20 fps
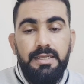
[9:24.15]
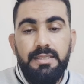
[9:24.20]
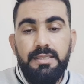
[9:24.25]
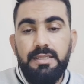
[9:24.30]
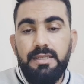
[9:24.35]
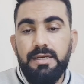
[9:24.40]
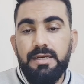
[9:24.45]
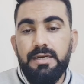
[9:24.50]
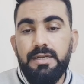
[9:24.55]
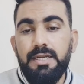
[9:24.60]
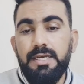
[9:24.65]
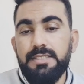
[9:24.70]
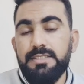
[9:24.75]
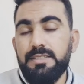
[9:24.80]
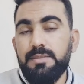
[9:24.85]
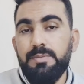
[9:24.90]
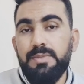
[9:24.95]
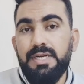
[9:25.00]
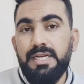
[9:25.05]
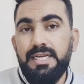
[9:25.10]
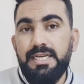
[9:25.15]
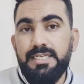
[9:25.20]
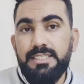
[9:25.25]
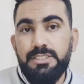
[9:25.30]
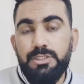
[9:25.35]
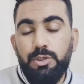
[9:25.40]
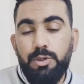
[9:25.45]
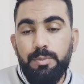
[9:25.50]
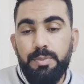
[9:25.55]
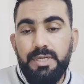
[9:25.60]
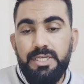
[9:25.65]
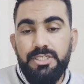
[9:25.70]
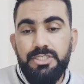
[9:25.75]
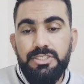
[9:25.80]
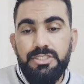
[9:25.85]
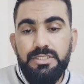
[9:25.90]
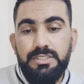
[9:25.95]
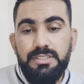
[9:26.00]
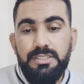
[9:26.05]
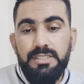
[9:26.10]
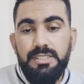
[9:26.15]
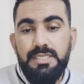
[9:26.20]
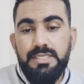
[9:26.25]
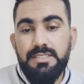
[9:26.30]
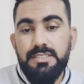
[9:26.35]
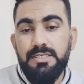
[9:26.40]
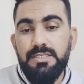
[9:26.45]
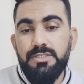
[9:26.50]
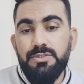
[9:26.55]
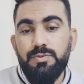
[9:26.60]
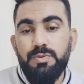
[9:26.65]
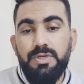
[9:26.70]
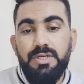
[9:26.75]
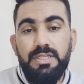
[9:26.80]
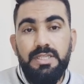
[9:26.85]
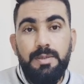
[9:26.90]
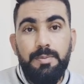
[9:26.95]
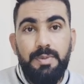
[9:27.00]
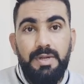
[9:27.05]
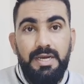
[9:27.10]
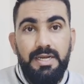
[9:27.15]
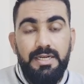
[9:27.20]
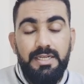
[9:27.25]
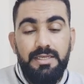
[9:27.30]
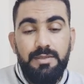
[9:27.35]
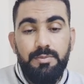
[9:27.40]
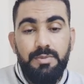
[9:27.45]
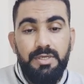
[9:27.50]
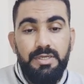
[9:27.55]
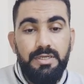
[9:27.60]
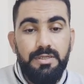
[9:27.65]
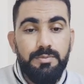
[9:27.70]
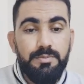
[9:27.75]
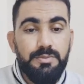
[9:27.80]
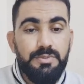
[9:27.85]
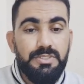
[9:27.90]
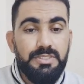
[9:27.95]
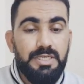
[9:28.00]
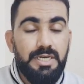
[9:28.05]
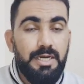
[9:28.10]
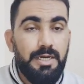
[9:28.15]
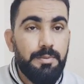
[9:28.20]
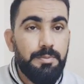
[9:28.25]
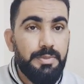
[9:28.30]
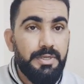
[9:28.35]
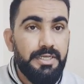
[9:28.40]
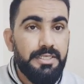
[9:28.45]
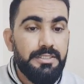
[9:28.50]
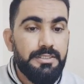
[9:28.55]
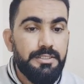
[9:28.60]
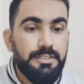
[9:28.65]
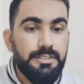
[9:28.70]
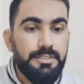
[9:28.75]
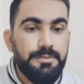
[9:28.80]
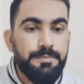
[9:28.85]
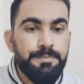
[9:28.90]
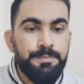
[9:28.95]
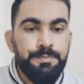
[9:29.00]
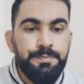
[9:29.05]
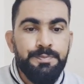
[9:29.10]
the clause number 8, operation, this is where the planning becomes practice.